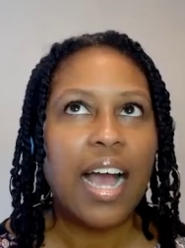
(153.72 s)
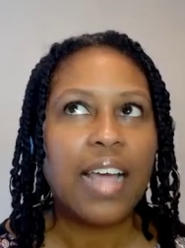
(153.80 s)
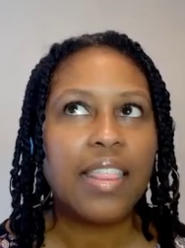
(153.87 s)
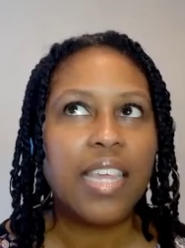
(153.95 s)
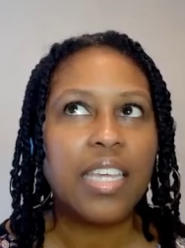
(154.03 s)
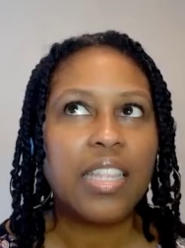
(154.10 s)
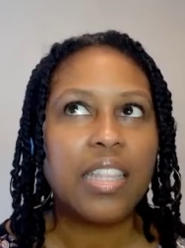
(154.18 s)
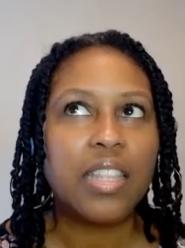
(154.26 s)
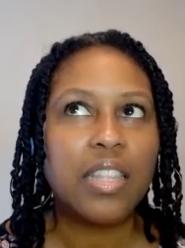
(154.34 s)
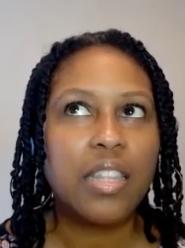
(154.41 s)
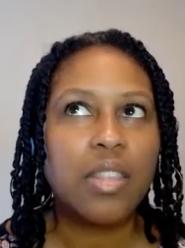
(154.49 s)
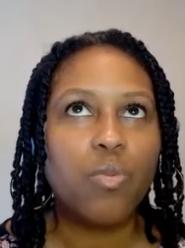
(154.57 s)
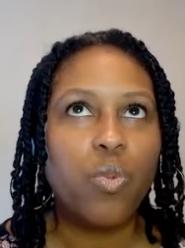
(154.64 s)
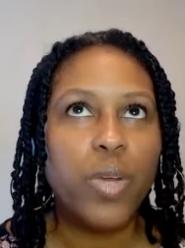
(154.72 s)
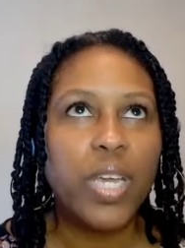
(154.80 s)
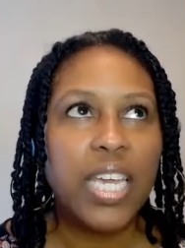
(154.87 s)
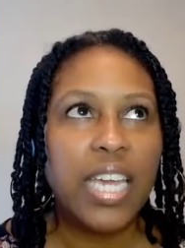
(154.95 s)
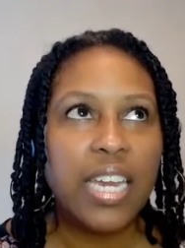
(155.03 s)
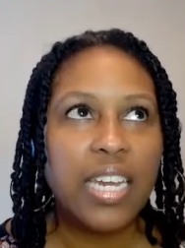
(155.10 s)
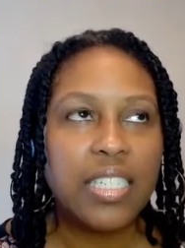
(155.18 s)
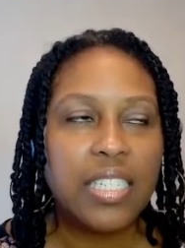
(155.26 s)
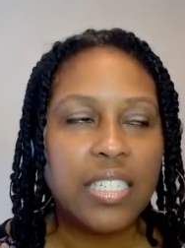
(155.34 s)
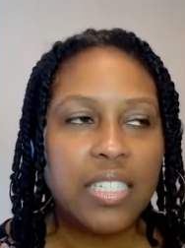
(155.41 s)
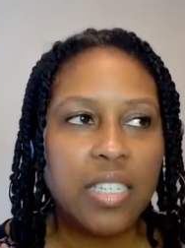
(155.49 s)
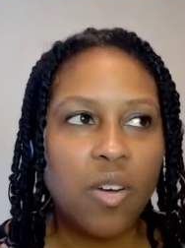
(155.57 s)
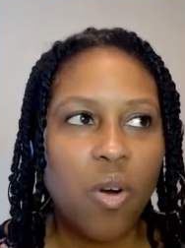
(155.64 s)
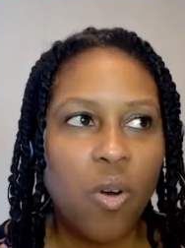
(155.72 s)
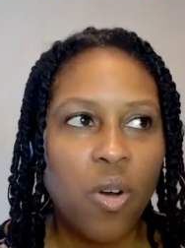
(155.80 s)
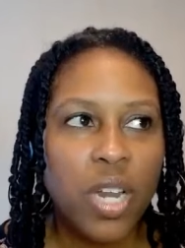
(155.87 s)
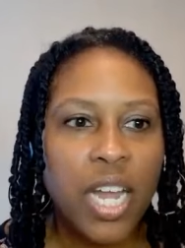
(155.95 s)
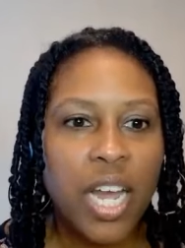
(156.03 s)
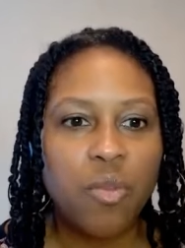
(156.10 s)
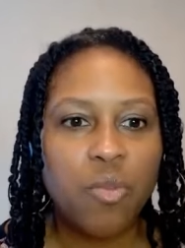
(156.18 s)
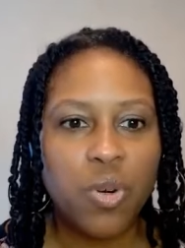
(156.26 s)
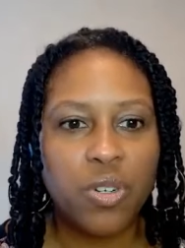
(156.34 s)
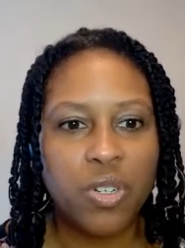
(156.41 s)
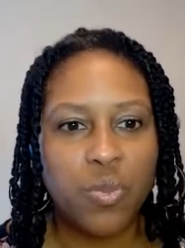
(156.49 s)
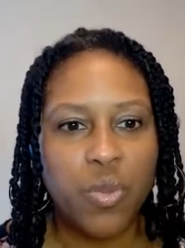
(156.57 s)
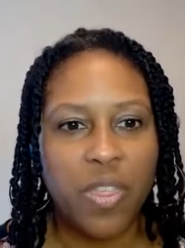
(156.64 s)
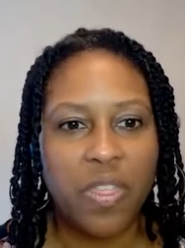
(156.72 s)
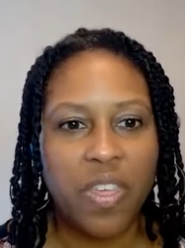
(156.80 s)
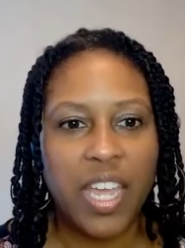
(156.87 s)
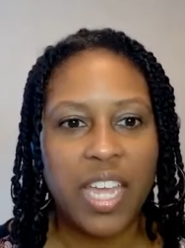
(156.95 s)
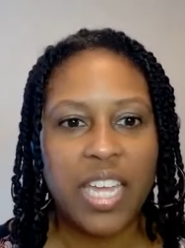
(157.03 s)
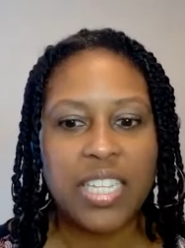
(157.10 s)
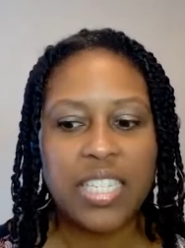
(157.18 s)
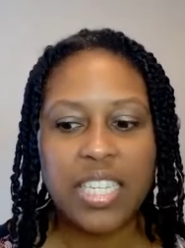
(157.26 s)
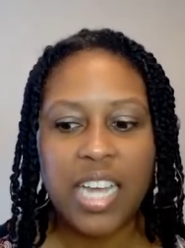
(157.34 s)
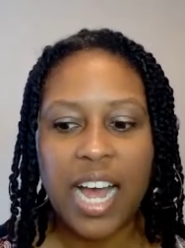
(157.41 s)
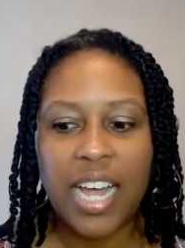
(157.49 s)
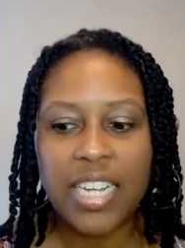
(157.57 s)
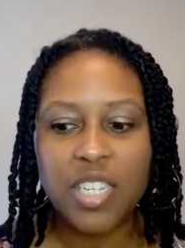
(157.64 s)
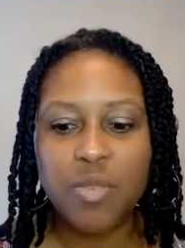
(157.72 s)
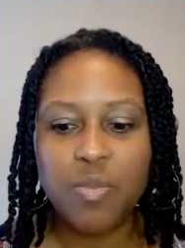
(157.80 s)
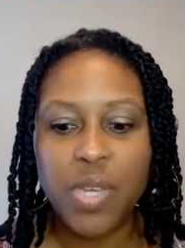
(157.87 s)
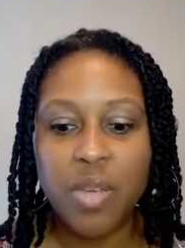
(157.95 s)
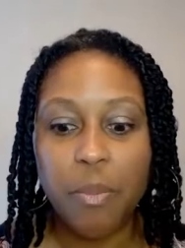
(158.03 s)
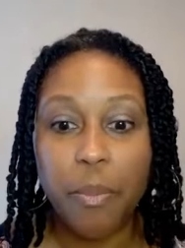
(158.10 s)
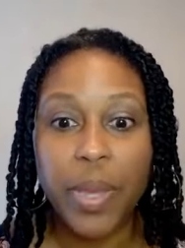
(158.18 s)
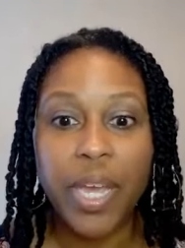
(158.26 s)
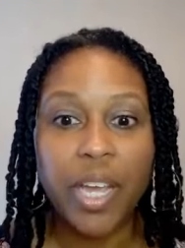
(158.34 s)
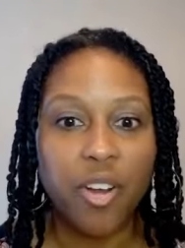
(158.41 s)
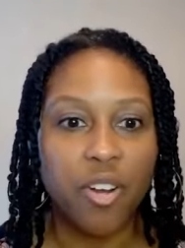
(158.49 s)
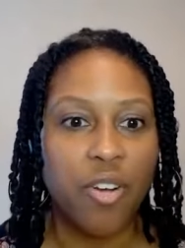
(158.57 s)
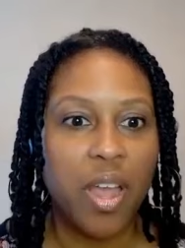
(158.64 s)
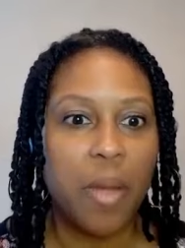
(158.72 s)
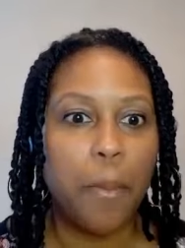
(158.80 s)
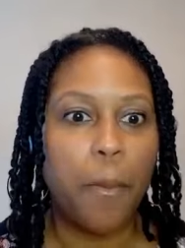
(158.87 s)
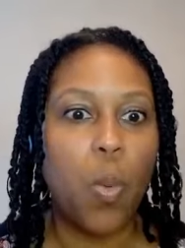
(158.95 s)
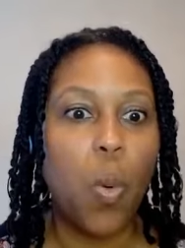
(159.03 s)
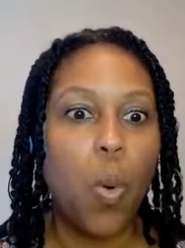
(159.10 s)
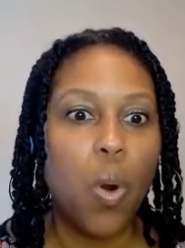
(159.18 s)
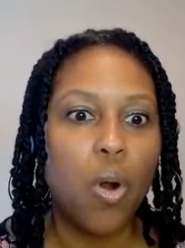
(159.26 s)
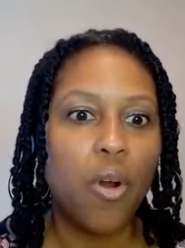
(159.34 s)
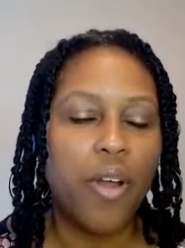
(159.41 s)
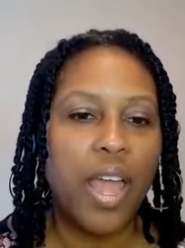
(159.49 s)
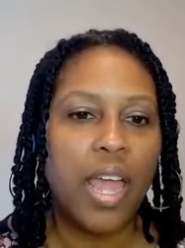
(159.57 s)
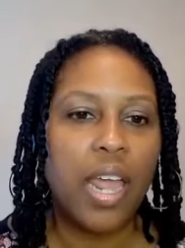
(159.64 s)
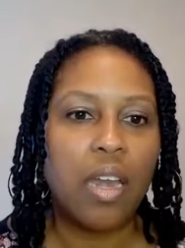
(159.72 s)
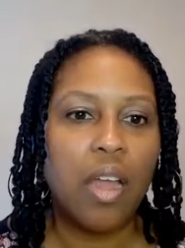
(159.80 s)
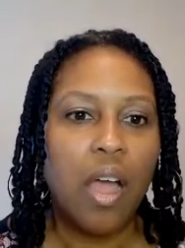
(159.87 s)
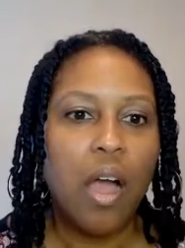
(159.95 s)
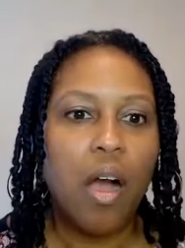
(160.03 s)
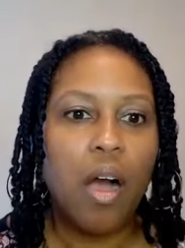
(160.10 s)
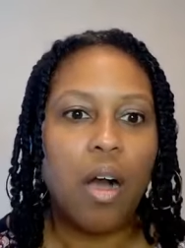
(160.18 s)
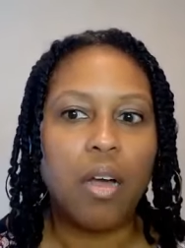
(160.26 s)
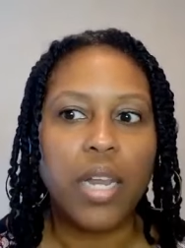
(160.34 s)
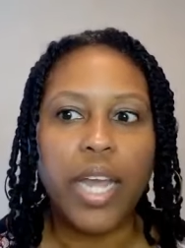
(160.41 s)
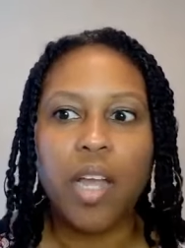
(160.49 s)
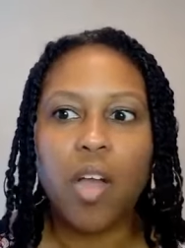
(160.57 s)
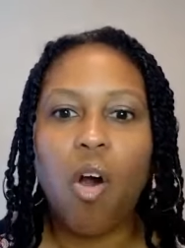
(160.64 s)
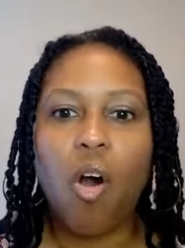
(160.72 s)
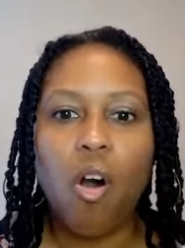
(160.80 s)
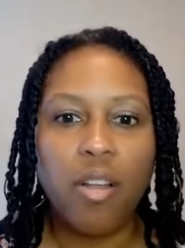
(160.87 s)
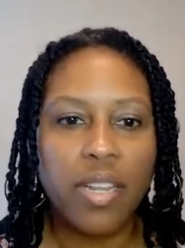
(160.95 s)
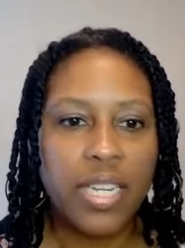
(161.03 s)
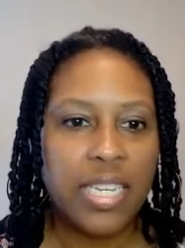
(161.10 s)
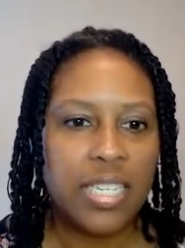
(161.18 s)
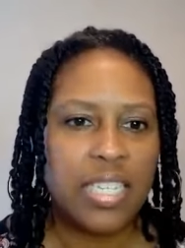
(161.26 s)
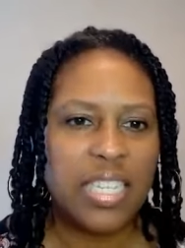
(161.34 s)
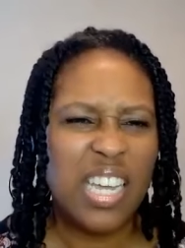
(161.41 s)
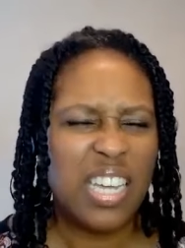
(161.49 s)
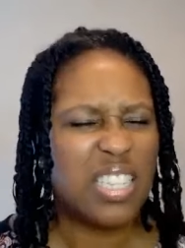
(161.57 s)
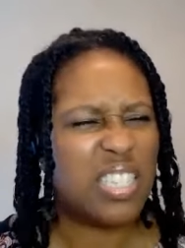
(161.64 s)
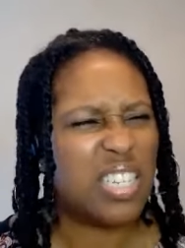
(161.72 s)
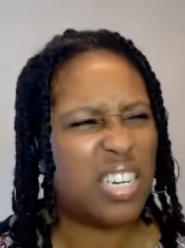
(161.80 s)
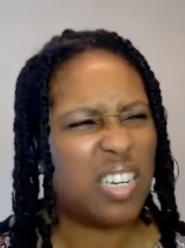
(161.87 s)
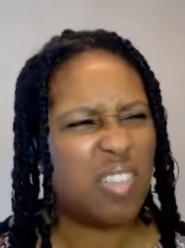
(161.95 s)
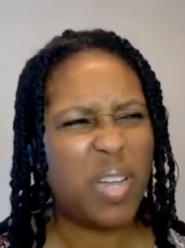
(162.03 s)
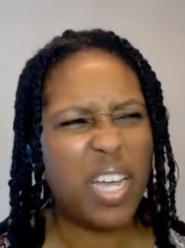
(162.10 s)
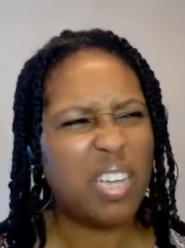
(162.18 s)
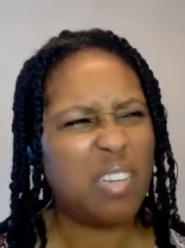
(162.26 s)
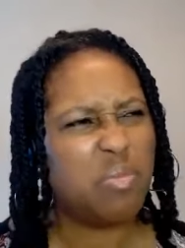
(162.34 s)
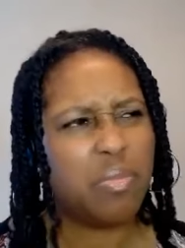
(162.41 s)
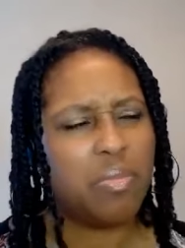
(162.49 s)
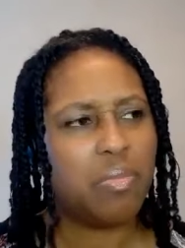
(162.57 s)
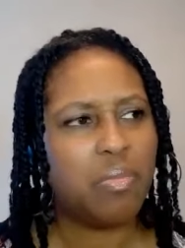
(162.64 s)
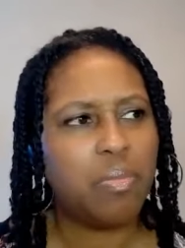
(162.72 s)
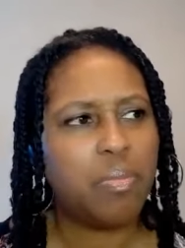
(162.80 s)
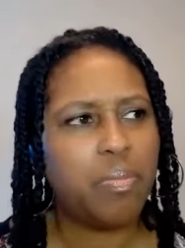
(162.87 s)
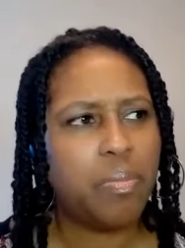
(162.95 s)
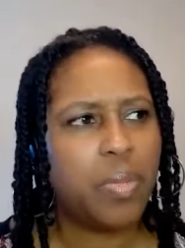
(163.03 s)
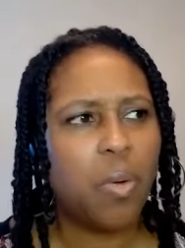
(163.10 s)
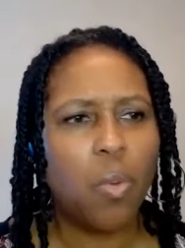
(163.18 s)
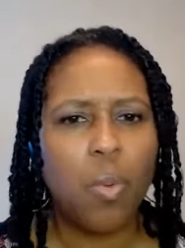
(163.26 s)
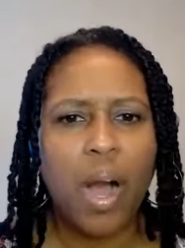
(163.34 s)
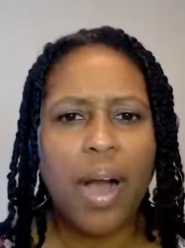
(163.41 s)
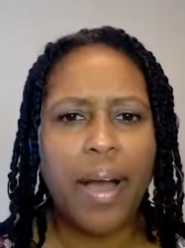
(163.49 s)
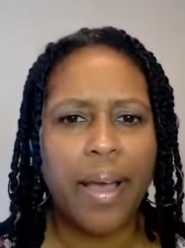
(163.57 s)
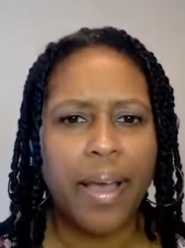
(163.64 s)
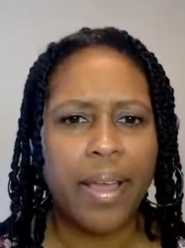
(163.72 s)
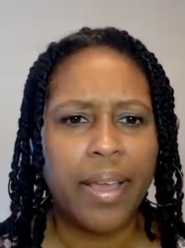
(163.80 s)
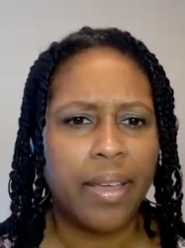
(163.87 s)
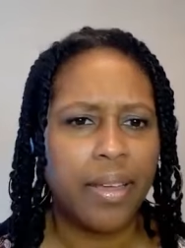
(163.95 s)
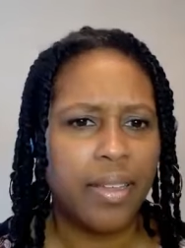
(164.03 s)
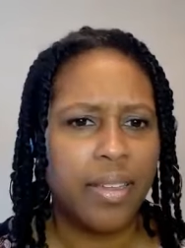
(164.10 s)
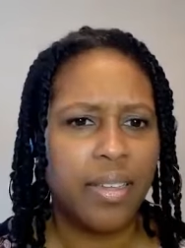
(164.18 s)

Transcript: I think we get into the online world and we think it's got to be bigger and more and uh, like all of these things. And I'm like, but why?